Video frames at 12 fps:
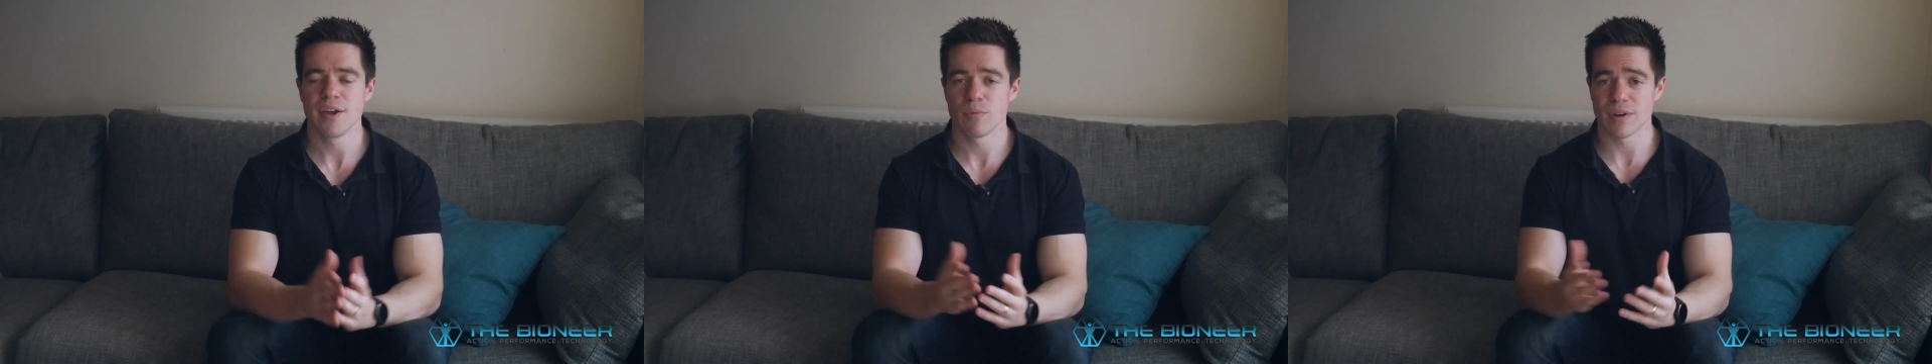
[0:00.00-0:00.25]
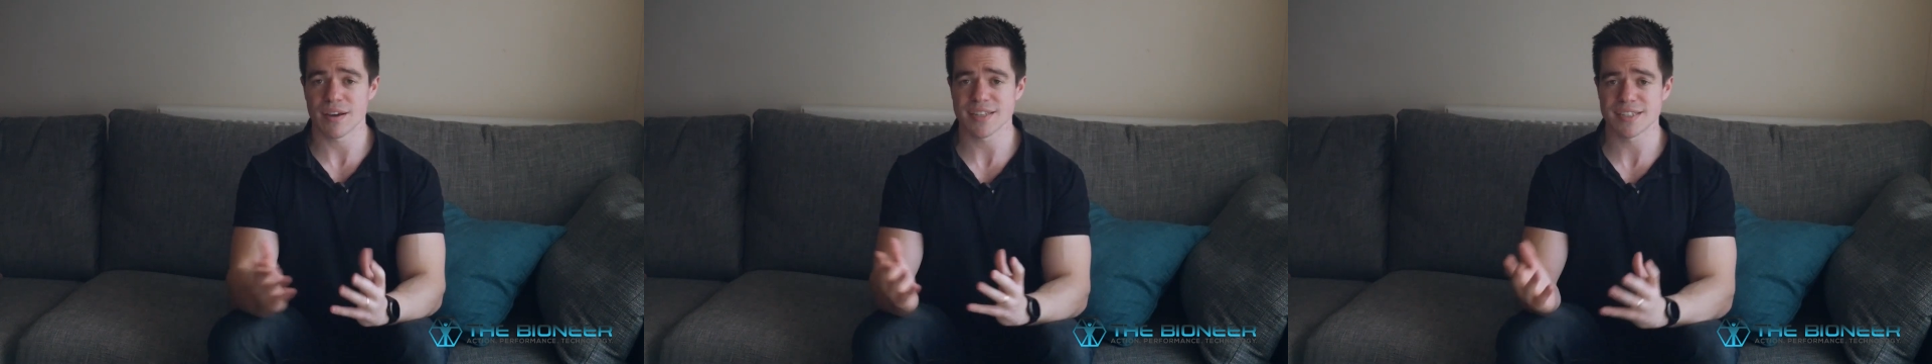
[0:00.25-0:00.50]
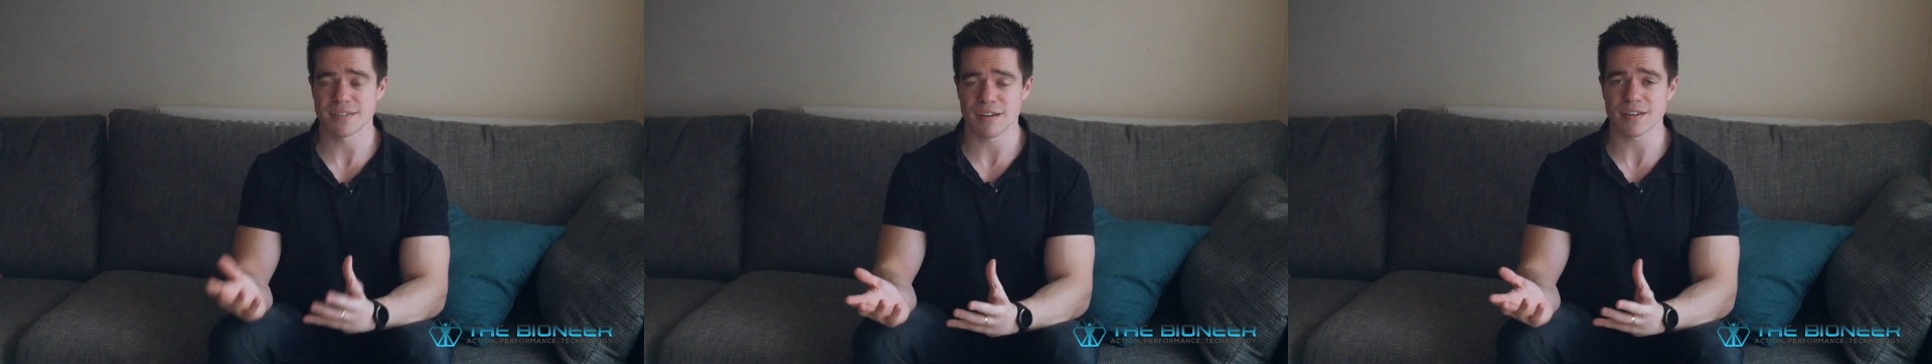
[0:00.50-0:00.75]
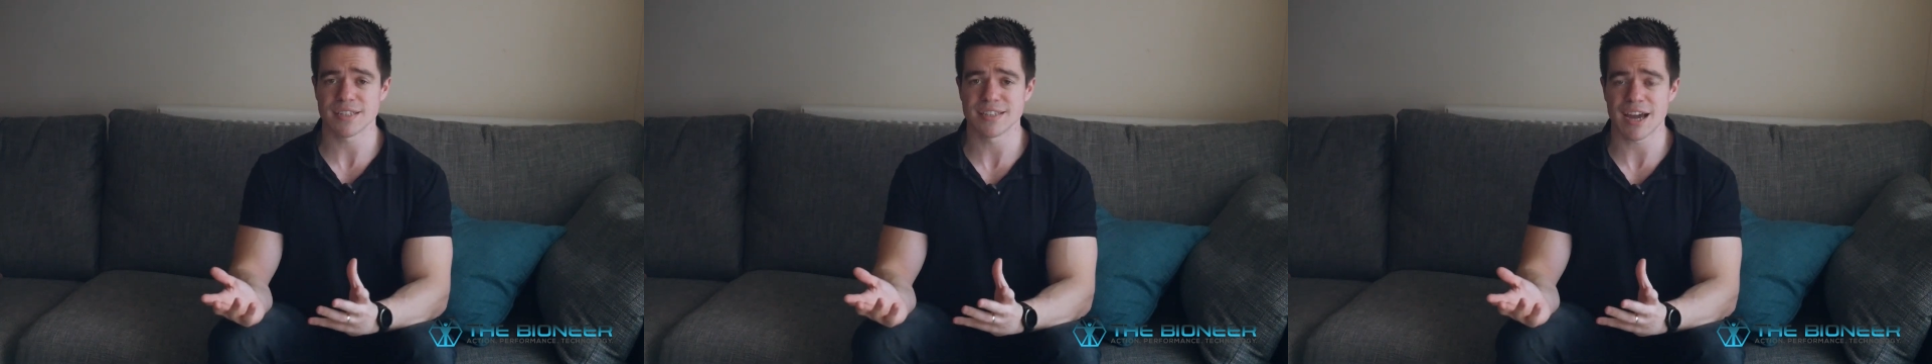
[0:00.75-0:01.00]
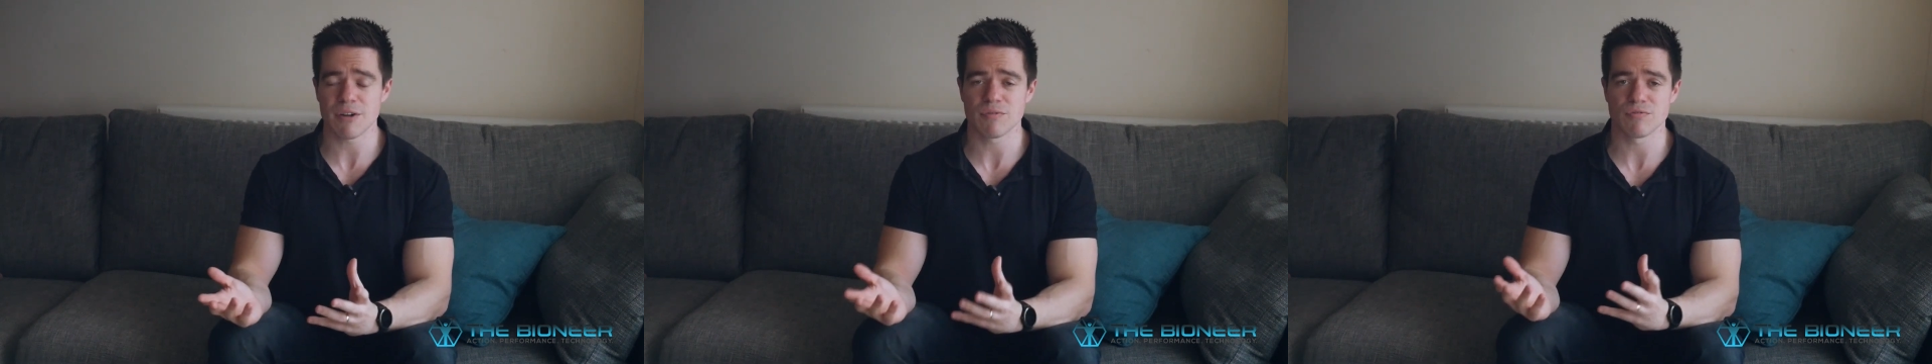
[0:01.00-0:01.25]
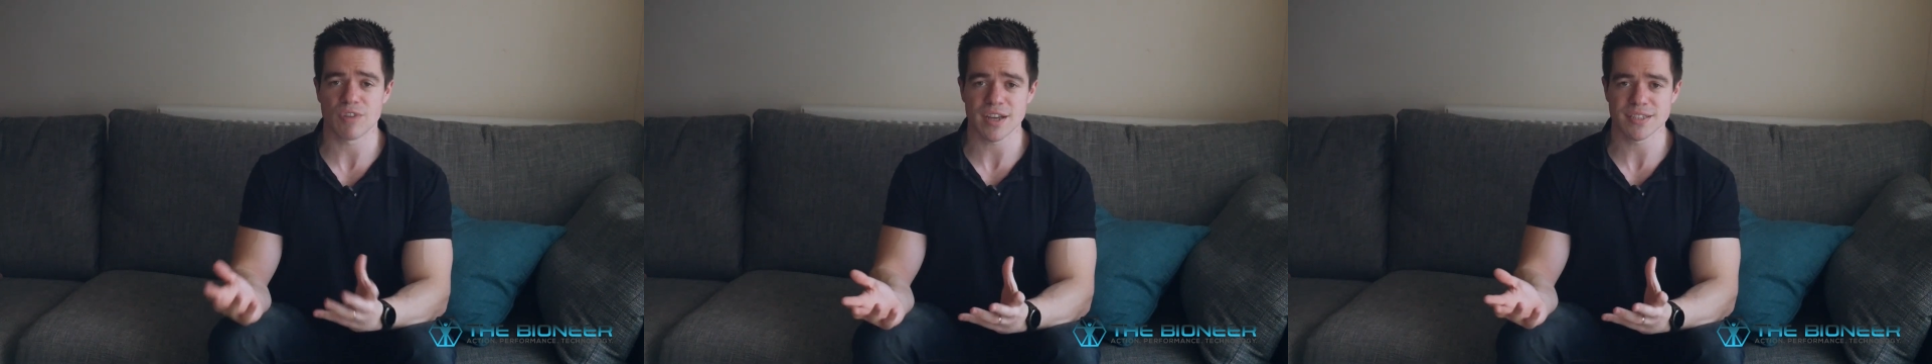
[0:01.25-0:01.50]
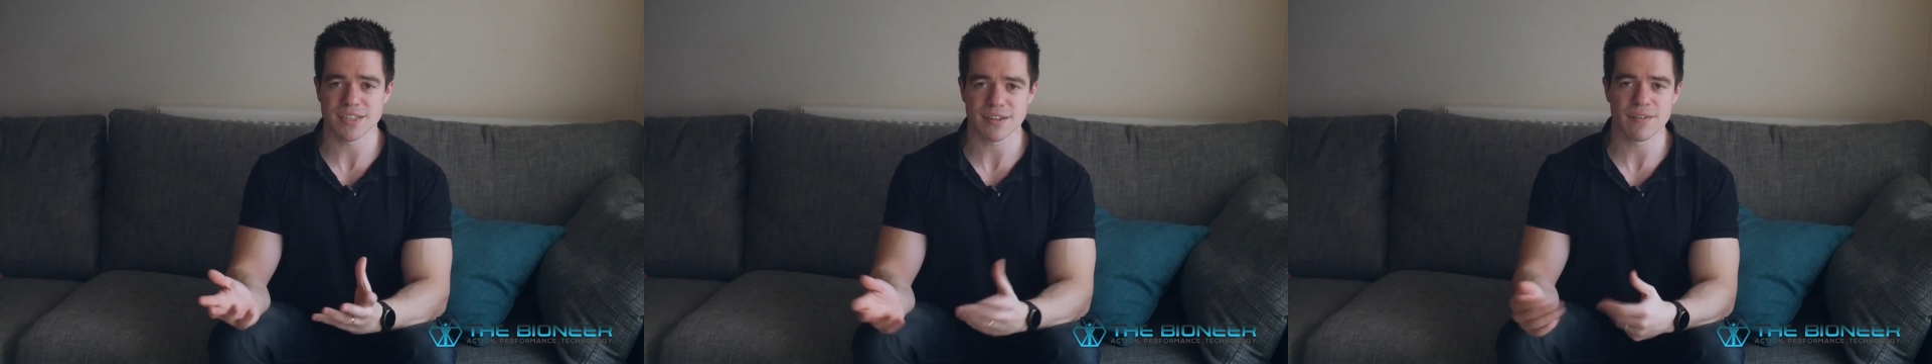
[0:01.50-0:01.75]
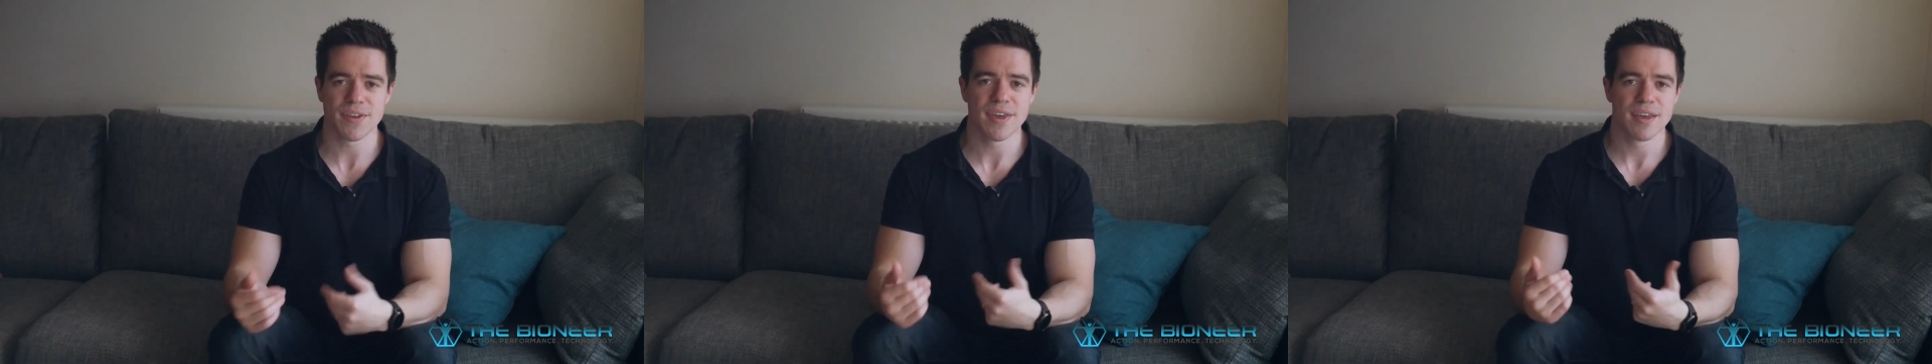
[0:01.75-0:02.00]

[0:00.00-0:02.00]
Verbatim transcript: When I started out writing